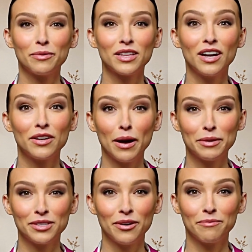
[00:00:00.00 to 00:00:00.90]
Another
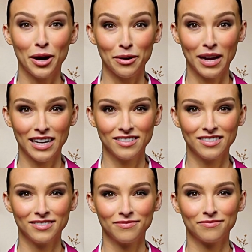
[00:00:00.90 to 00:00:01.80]
episode of Modern
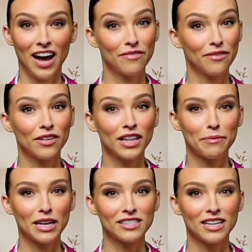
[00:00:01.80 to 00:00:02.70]
Medics. Ever feel like
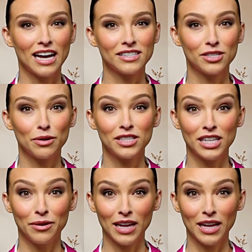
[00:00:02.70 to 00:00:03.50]
medicine has its own secret